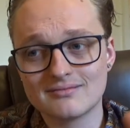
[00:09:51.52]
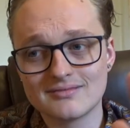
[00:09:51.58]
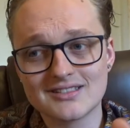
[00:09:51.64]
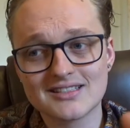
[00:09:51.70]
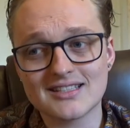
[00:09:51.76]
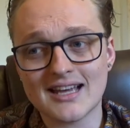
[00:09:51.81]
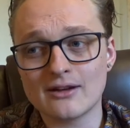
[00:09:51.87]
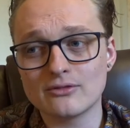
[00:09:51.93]

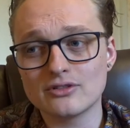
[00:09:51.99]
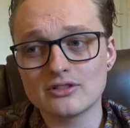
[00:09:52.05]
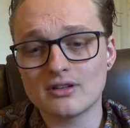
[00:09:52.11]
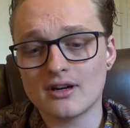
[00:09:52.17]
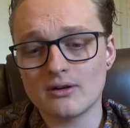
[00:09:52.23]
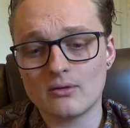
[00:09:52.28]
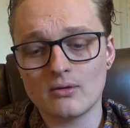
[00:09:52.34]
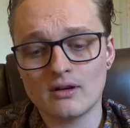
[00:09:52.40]

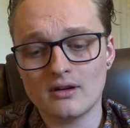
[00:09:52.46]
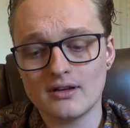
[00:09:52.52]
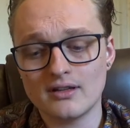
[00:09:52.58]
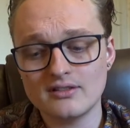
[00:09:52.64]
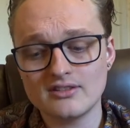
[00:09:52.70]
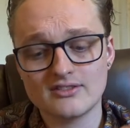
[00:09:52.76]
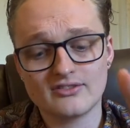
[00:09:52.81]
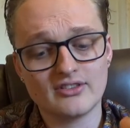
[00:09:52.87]
Soundtrack
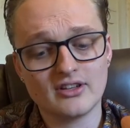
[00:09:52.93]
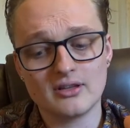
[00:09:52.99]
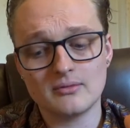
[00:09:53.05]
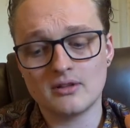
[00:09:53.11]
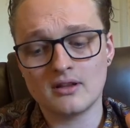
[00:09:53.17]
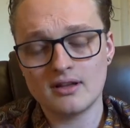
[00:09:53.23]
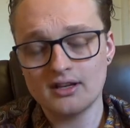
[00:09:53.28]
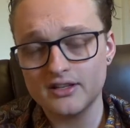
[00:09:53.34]
wise,
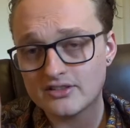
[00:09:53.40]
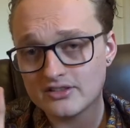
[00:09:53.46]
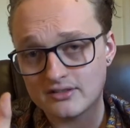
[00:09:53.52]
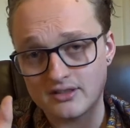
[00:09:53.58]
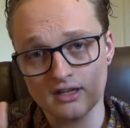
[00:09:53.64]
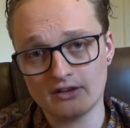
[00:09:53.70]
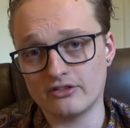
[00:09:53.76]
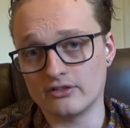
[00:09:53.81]
Philip Glass
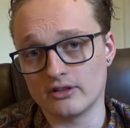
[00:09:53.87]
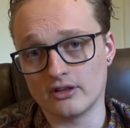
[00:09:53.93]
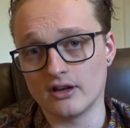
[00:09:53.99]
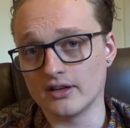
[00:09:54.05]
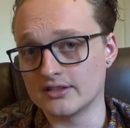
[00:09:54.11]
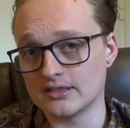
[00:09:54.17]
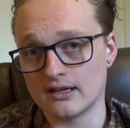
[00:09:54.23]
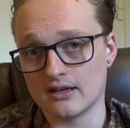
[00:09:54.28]
definitely
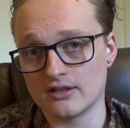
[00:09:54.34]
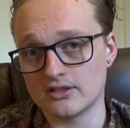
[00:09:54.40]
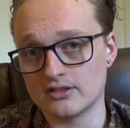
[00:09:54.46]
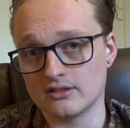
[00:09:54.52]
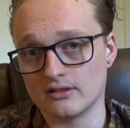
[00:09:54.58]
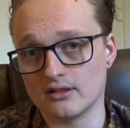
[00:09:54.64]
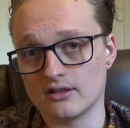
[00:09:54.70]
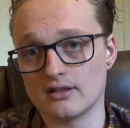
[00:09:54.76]
not
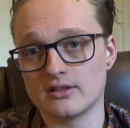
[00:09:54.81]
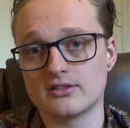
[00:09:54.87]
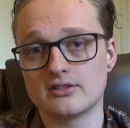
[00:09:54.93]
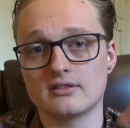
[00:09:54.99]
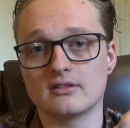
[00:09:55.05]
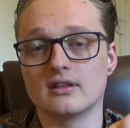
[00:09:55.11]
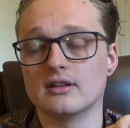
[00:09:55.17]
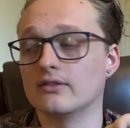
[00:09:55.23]
attached to
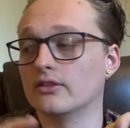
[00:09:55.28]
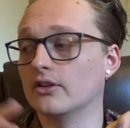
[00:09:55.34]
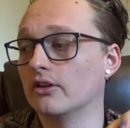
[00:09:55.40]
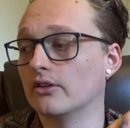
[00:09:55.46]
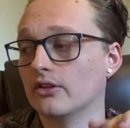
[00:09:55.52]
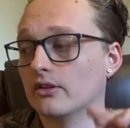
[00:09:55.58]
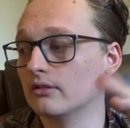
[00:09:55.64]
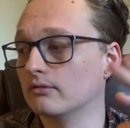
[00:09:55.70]
this, even
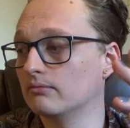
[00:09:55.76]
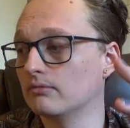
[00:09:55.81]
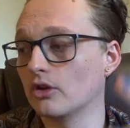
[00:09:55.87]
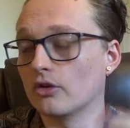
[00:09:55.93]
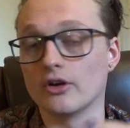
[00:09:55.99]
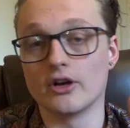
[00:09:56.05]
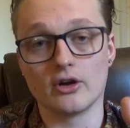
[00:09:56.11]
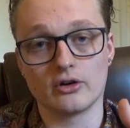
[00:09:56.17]
though
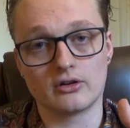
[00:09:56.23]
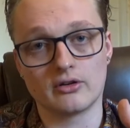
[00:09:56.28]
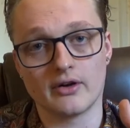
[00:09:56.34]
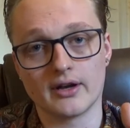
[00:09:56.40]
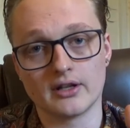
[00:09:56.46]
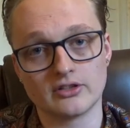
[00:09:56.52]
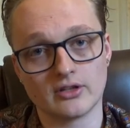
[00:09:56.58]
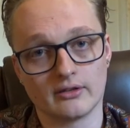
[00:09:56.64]
there are no
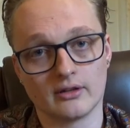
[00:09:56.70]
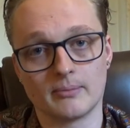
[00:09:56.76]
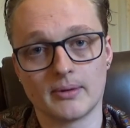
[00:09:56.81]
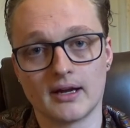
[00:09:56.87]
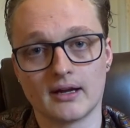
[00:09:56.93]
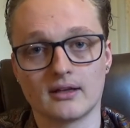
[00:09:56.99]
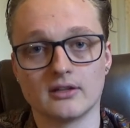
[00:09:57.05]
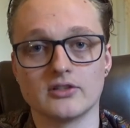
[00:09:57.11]
credits on the
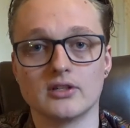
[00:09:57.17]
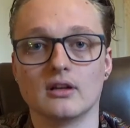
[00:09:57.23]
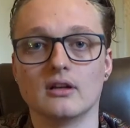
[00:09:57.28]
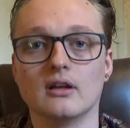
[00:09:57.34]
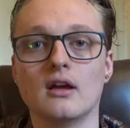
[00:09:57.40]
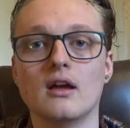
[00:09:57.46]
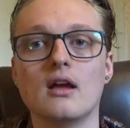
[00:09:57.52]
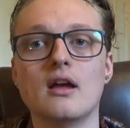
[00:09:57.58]

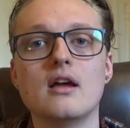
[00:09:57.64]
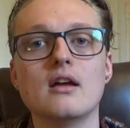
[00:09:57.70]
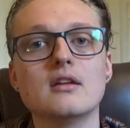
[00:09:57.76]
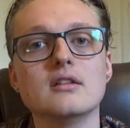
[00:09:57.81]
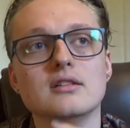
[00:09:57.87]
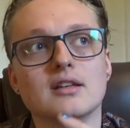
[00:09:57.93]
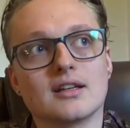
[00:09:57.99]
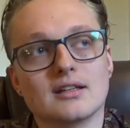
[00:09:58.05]
packaging.
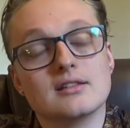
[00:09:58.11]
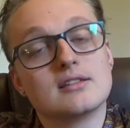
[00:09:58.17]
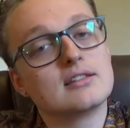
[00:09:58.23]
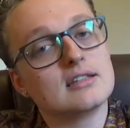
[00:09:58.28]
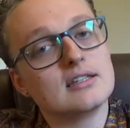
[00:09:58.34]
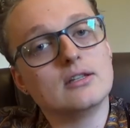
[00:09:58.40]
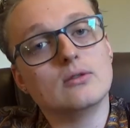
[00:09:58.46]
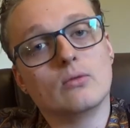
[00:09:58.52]
You can
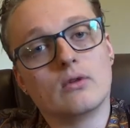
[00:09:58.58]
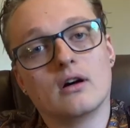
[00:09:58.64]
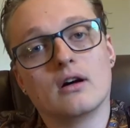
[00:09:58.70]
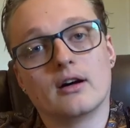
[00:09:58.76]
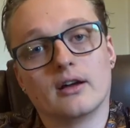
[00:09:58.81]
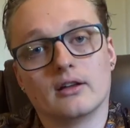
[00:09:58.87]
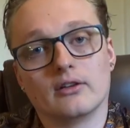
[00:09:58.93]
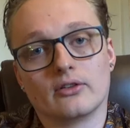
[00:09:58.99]
see
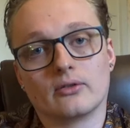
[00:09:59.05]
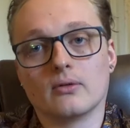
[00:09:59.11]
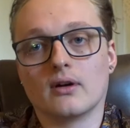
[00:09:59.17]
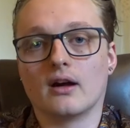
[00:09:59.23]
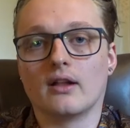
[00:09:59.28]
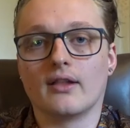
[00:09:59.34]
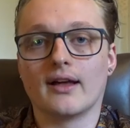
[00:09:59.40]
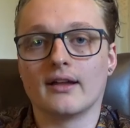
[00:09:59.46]
why as
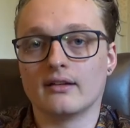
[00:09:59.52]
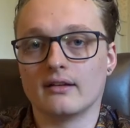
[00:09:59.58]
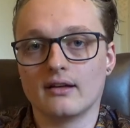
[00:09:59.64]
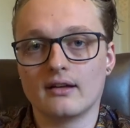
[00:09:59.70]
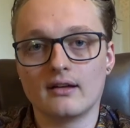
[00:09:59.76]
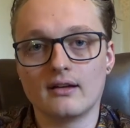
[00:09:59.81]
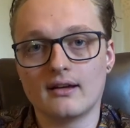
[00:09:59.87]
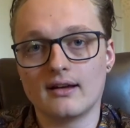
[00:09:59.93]
well,
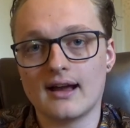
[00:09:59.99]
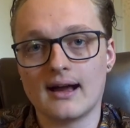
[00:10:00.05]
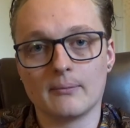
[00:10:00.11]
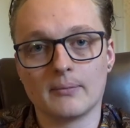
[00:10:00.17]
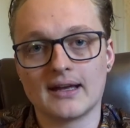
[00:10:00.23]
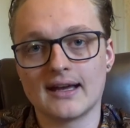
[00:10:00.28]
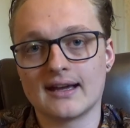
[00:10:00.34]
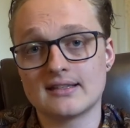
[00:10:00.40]
and
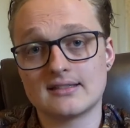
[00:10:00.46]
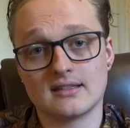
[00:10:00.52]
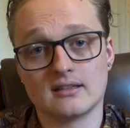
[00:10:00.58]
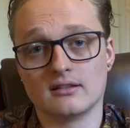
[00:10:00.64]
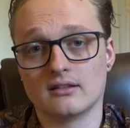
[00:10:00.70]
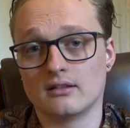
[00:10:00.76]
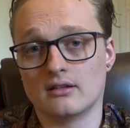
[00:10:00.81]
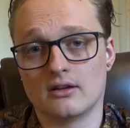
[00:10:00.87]
I'm
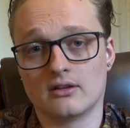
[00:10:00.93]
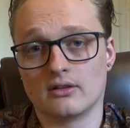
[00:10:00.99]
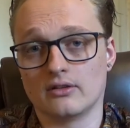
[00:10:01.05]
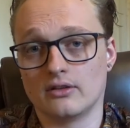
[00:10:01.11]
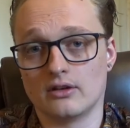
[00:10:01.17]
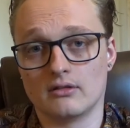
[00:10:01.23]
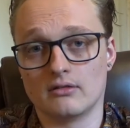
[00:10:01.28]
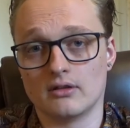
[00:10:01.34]
guessing that none
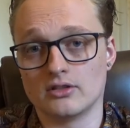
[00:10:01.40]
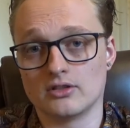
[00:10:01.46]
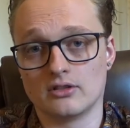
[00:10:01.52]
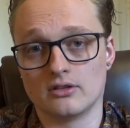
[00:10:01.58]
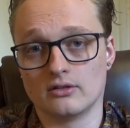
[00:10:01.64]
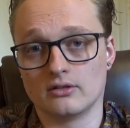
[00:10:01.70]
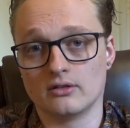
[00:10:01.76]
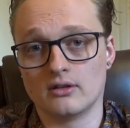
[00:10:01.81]
of the
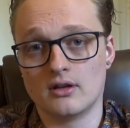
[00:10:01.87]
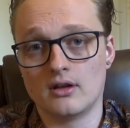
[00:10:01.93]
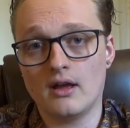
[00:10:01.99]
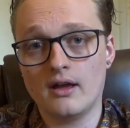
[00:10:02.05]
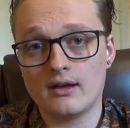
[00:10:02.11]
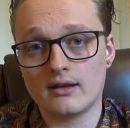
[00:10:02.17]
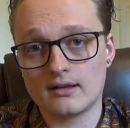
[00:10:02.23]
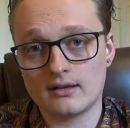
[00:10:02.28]
original
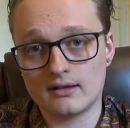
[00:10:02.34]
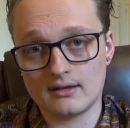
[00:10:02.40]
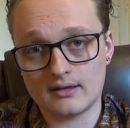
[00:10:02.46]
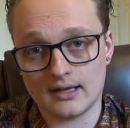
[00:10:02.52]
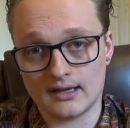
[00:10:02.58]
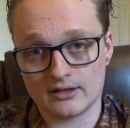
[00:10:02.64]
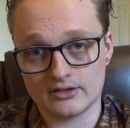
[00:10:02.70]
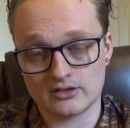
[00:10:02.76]

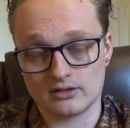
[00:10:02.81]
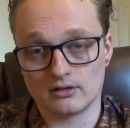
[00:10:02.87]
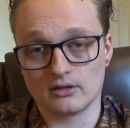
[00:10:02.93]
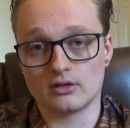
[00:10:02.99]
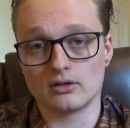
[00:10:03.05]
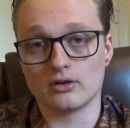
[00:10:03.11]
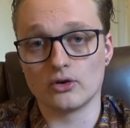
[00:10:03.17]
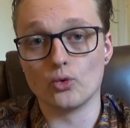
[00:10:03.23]
cast
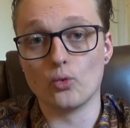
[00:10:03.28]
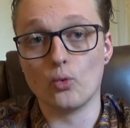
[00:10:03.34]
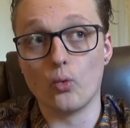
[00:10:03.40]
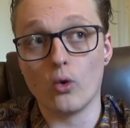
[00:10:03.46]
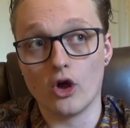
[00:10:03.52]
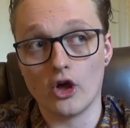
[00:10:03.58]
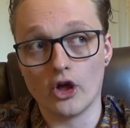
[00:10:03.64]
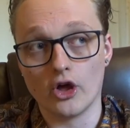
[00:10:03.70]
and crew
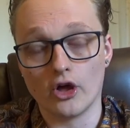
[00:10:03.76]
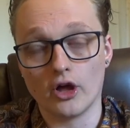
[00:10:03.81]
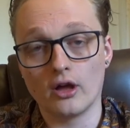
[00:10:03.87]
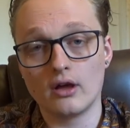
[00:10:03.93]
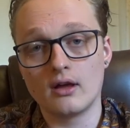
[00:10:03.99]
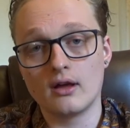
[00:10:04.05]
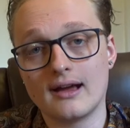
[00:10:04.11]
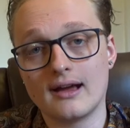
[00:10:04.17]

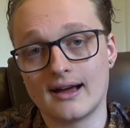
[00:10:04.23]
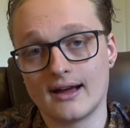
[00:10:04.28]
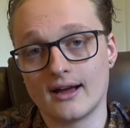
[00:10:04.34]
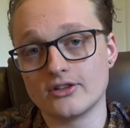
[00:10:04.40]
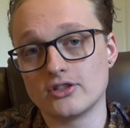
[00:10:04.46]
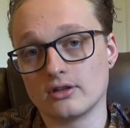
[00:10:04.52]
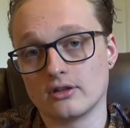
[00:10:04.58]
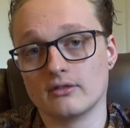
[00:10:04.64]
were
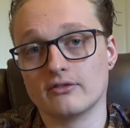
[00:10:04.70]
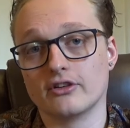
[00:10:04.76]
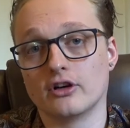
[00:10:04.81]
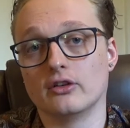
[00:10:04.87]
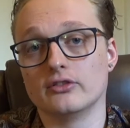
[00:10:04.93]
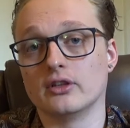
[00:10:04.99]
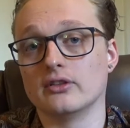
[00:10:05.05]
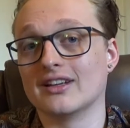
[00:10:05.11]
actually
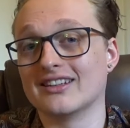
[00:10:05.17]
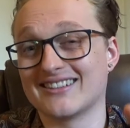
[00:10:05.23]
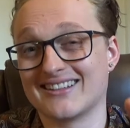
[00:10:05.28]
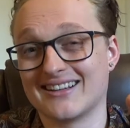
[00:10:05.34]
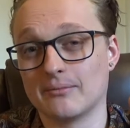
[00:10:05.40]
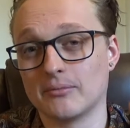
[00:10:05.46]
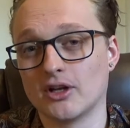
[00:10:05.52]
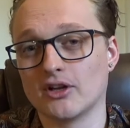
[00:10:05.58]
involved in this,
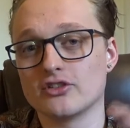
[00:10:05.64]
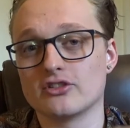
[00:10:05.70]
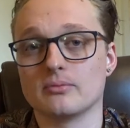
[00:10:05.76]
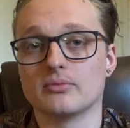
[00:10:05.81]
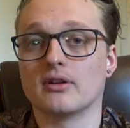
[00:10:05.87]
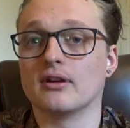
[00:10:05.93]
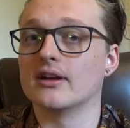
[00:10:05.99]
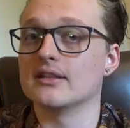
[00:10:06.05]
and I'm not
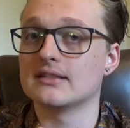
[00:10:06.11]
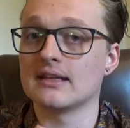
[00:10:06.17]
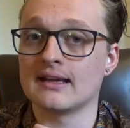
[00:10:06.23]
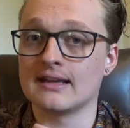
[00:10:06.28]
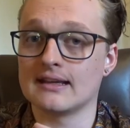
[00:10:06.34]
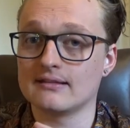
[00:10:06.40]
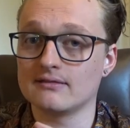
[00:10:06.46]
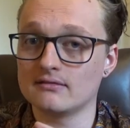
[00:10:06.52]
surprised
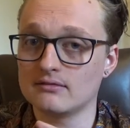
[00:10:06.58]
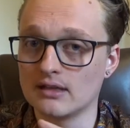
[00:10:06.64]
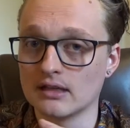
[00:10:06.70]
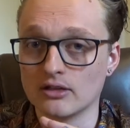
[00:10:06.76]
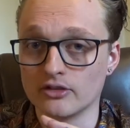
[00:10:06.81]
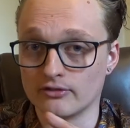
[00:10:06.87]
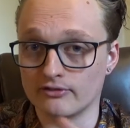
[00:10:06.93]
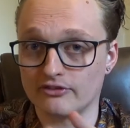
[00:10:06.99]
it
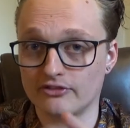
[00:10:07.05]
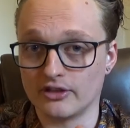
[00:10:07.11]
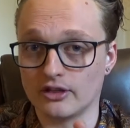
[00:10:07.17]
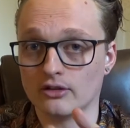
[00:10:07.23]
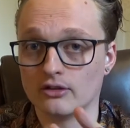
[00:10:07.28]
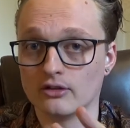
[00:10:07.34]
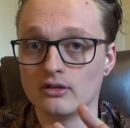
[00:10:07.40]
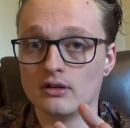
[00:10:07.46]
doesn't
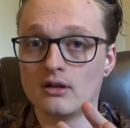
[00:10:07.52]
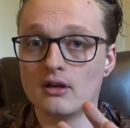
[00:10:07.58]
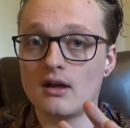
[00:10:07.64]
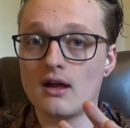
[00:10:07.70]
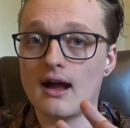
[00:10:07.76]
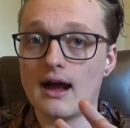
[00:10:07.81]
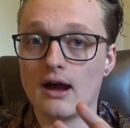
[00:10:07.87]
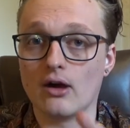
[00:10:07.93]
feel
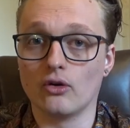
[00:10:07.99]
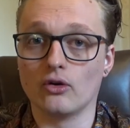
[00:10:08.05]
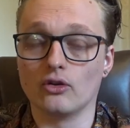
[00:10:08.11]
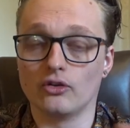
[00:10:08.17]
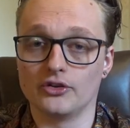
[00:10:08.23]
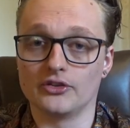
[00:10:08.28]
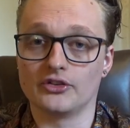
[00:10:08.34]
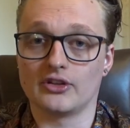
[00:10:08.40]
at
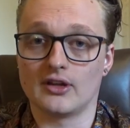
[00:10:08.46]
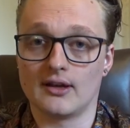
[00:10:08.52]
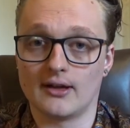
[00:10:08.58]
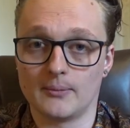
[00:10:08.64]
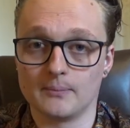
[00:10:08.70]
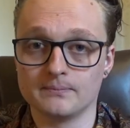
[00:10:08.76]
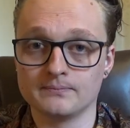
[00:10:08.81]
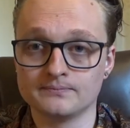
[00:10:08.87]
all the
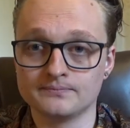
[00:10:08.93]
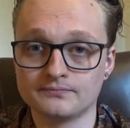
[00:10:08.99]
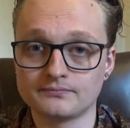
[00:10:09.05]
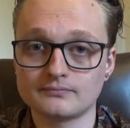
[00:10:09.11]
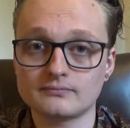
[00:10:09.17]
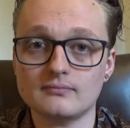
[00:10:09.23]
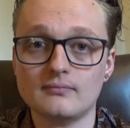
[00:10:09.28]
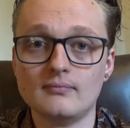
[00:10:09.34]
same.
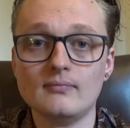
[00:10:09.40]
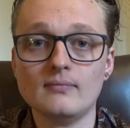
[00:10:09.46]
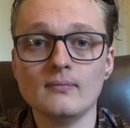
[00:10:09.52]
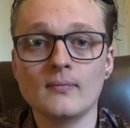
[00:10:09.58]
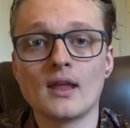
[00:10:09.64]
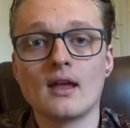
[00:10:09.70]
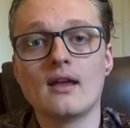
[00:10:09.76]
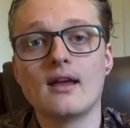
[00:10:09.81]

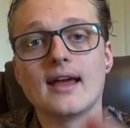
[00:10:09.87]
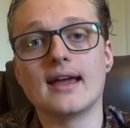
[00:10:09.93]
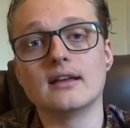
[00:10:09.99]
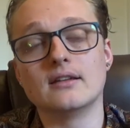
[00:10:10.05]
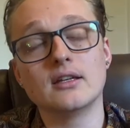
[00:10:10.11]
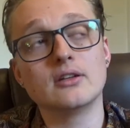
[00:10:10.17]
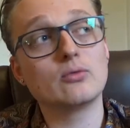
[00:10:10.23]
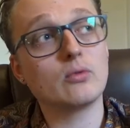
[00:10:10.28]

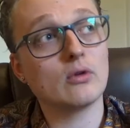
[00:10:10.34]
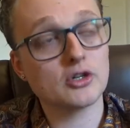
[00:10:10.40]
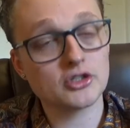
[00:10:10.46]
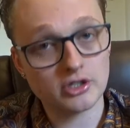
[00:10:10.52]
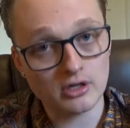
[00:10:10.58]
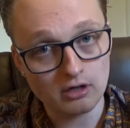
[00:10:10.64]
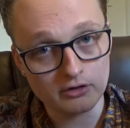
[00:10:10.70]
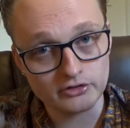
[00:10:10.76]
It did
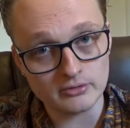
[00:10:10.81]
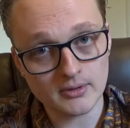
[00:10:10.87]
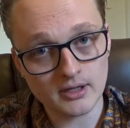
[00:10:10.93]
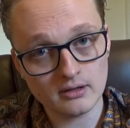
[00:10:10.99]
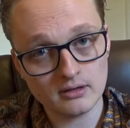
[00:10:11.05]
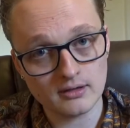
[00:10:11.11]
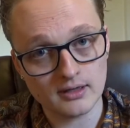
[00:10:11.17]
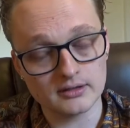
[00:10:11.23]
wash over
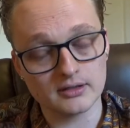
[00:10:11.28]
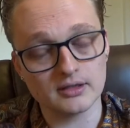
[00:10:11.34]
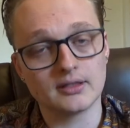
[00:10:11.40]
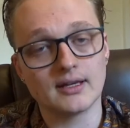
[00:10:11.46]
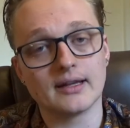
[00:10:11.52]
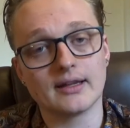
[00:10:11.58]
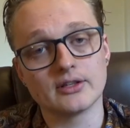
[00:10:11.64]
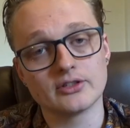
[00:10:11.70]
me, I
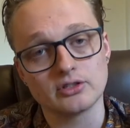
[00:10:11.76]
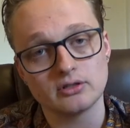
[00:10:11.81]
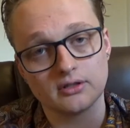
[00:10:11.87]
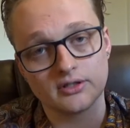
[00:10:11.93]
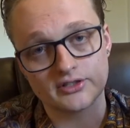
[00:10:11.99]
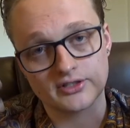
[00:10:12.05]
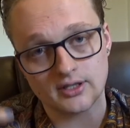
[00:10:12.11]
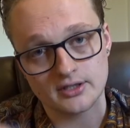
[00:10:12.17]
did get that
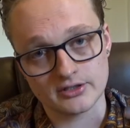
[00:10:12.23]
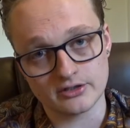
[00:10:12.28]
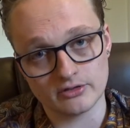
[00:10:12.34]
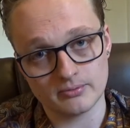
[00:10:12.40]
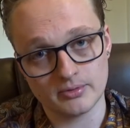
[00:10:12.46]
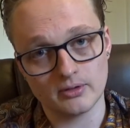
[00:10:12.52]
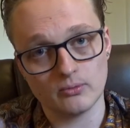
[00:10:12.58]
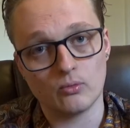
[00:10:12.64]
sort of sense
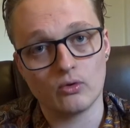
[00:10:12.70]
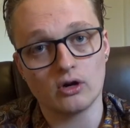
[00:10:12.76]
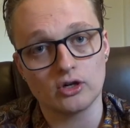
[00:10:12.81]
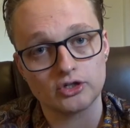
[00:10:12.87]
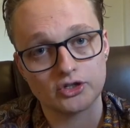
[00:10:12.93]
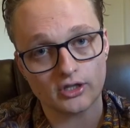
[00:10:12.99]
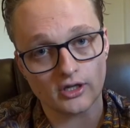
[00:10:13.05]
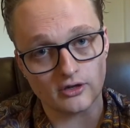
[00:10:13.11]
of being
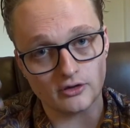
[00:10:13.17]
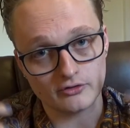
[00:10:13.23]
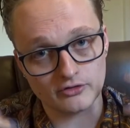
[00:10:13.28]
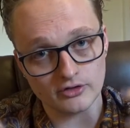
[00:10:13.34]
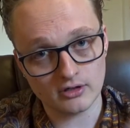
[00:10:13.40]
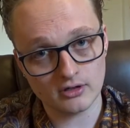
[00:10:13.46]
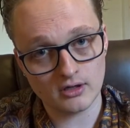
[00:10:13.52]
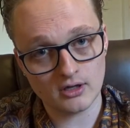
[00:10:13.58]
washed
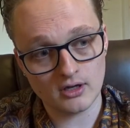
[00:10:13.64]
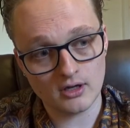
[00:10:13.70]
over,